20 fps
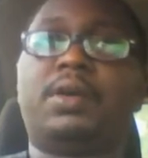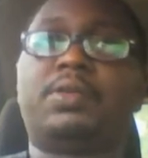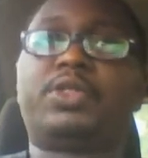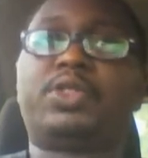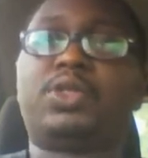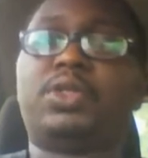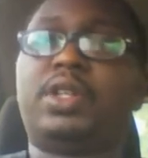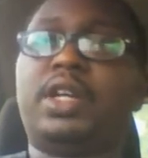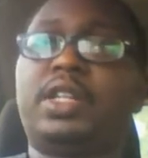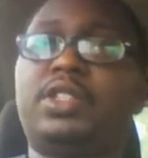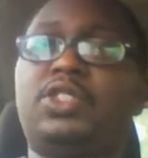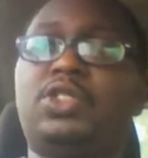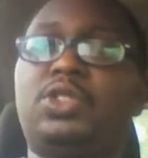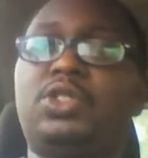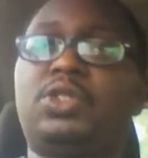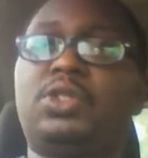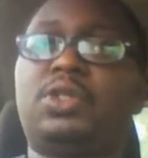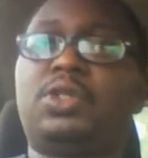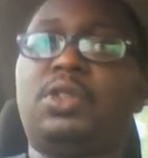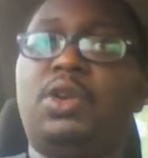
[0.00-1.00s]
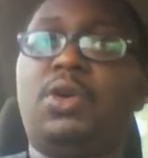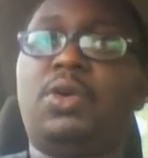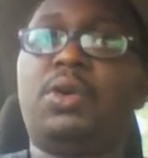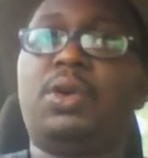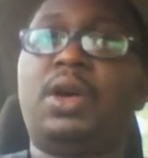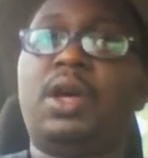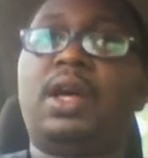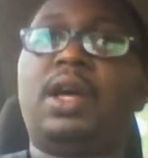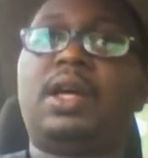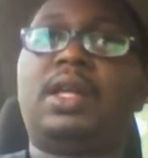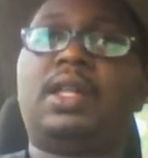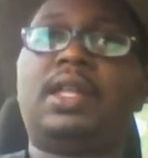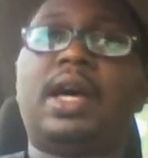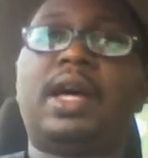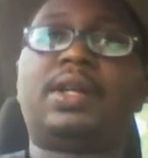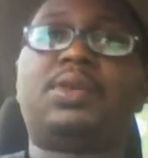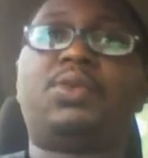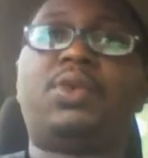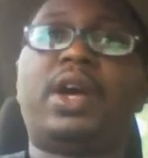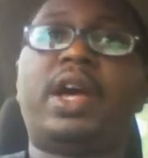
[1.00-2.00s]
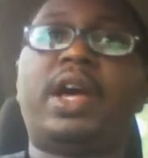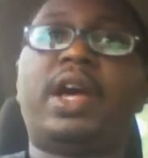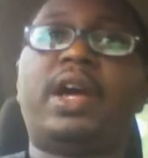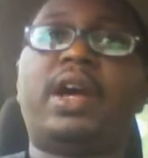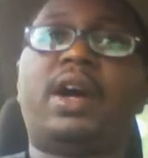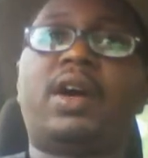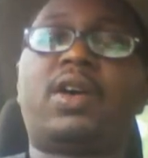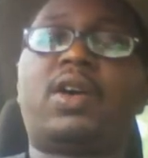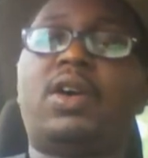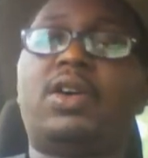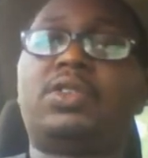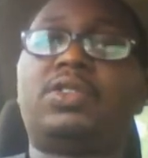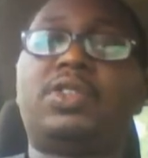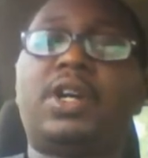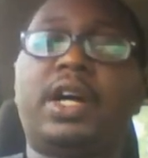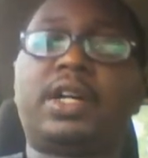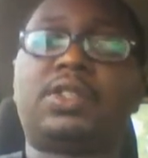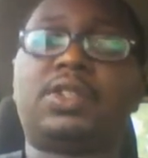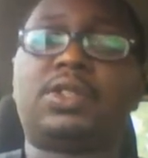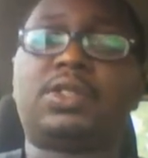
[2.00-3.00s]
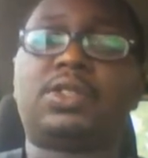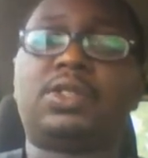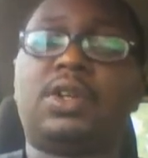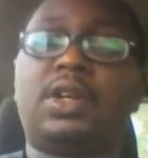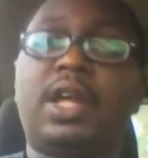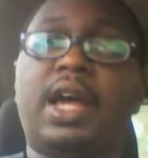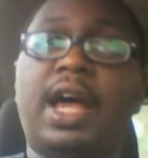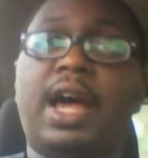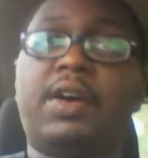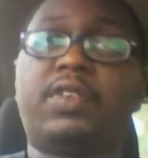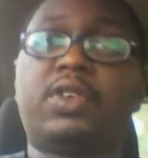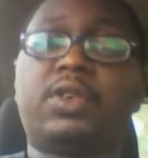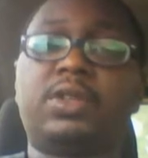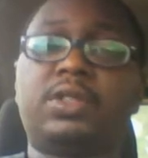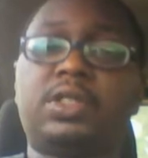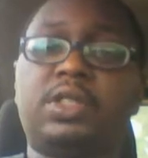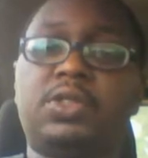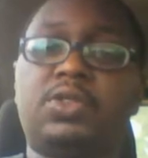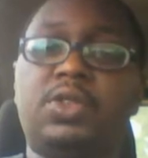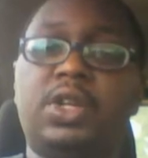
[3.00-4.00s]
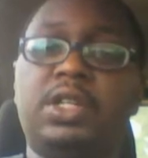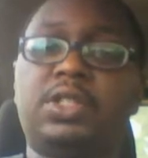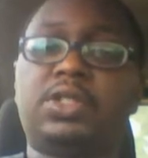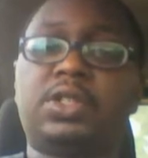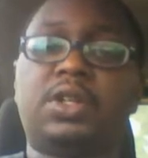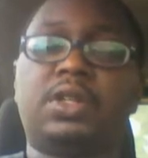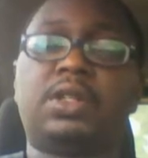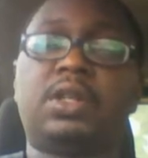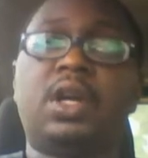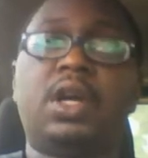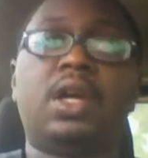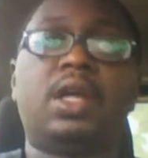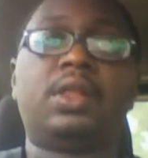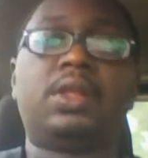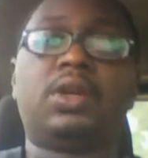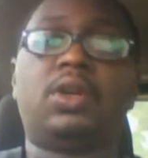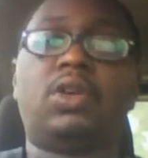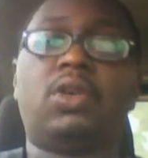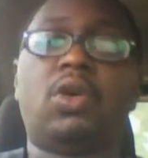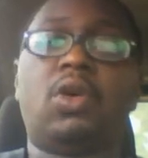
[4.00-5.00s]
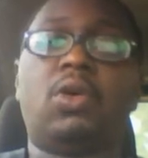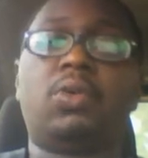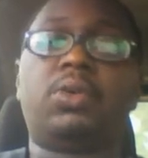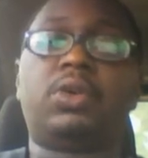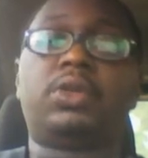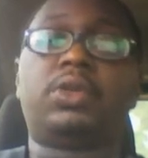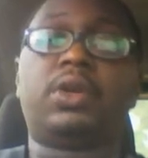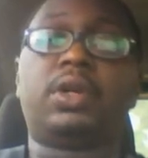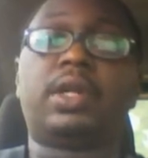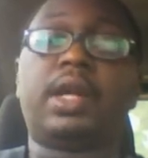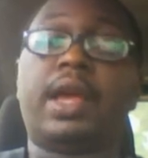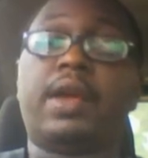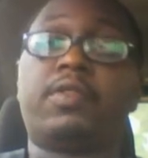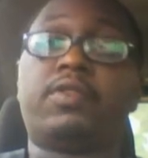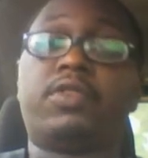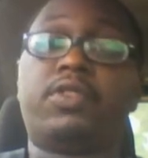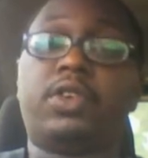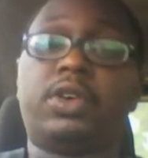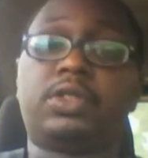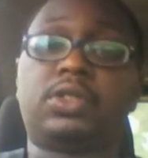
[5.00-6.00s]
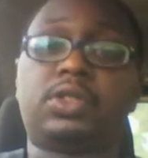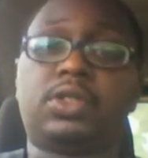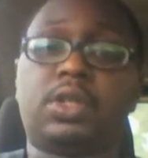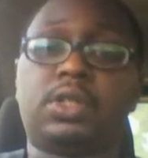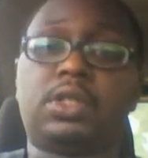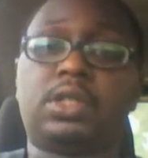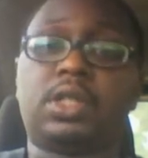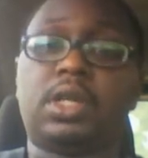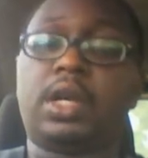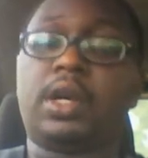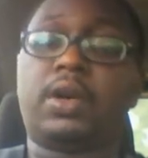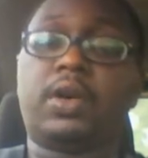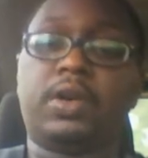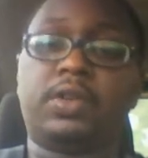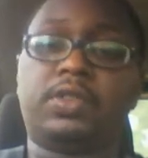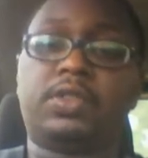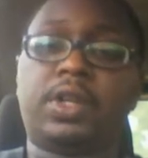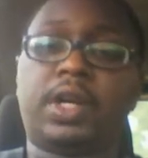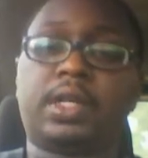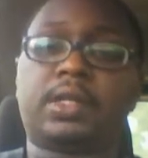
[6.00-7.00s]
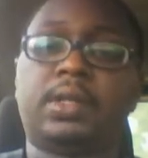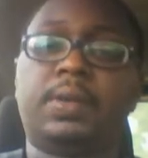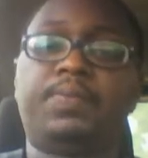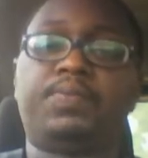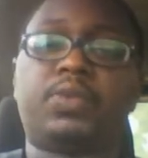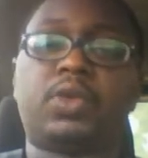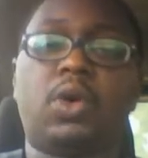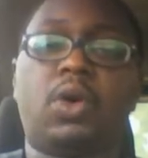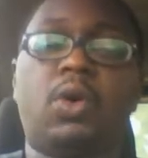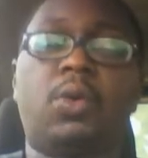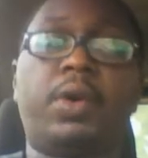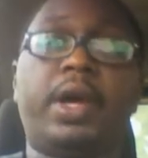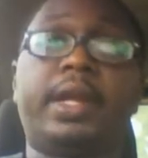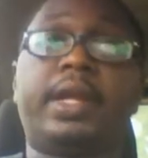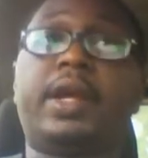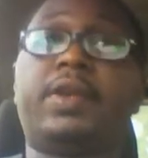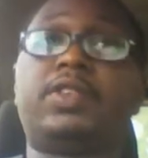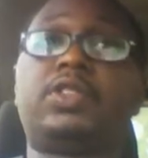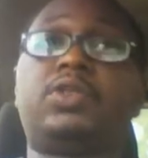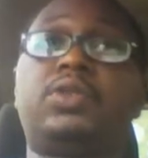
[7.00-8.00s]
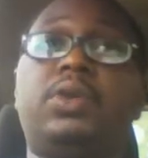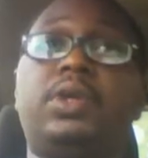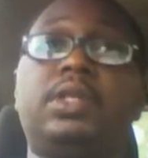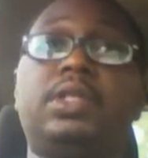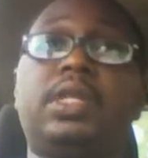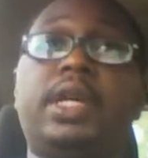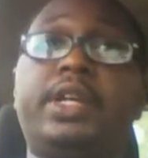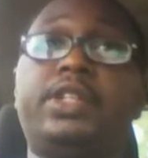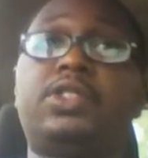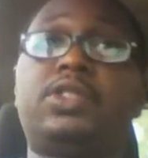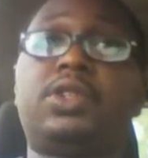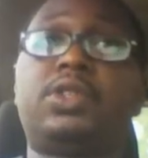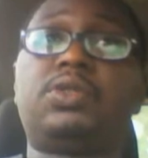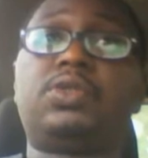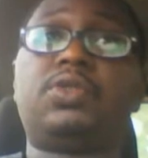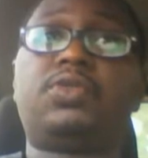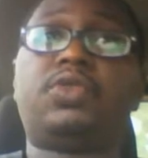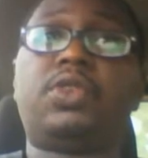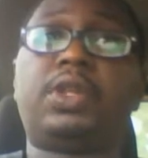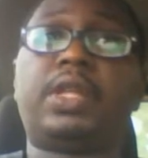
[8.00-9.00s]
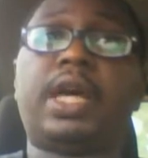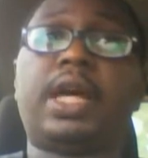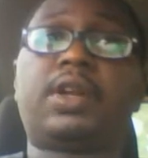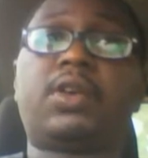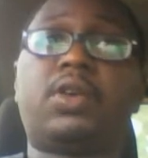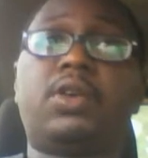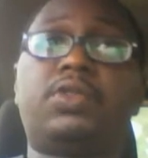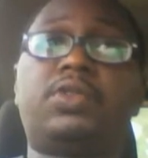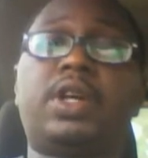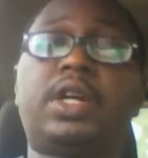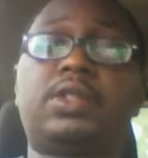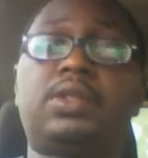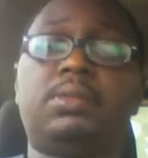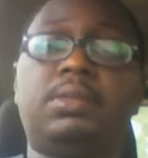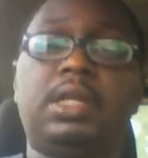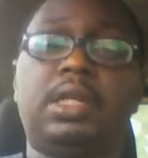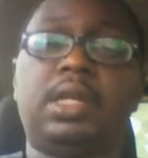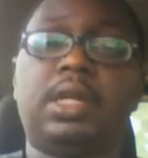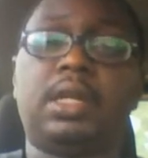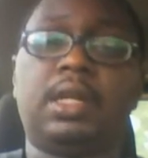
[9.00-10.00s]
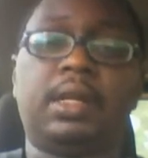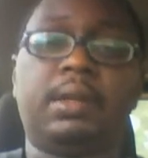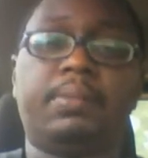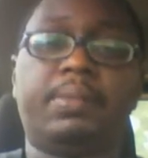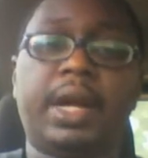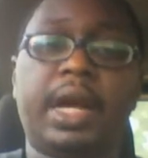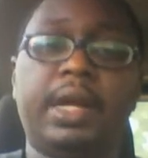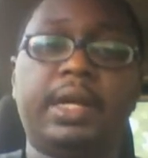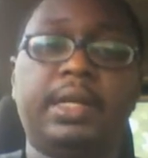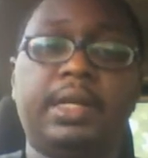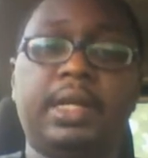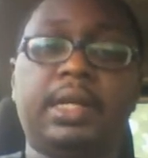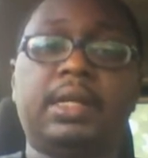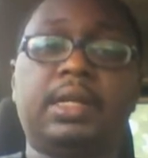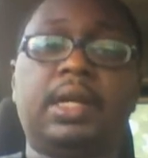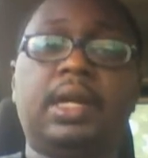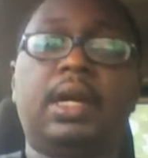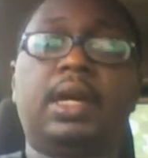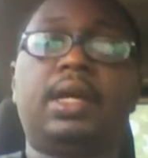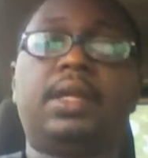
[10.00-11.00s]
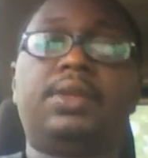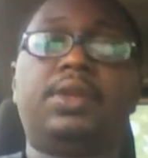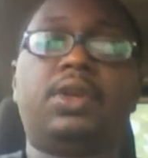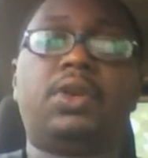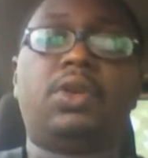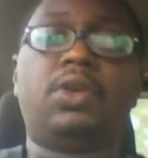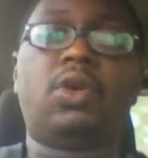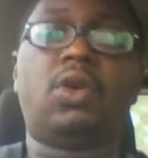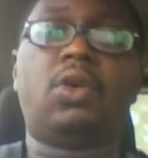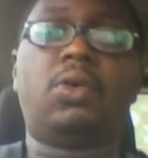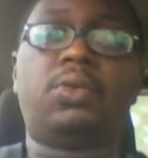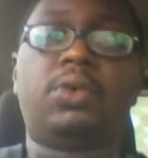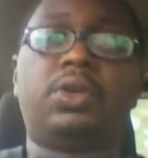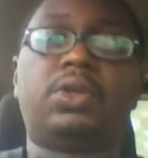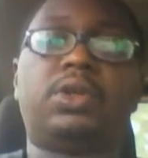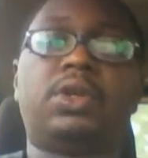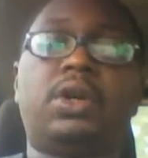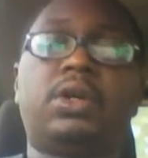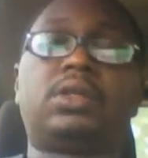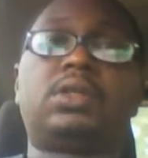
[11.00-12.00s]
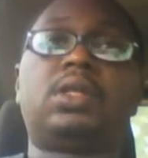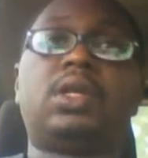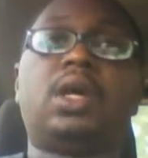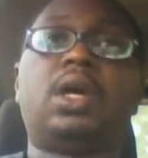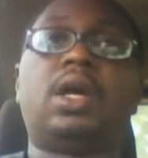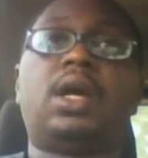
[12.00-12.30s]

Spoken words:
students, you should know that where a contract does not have consideration, the law would not enforce such a contract. Or where there is no intention for that contract to be legally binding, the law would not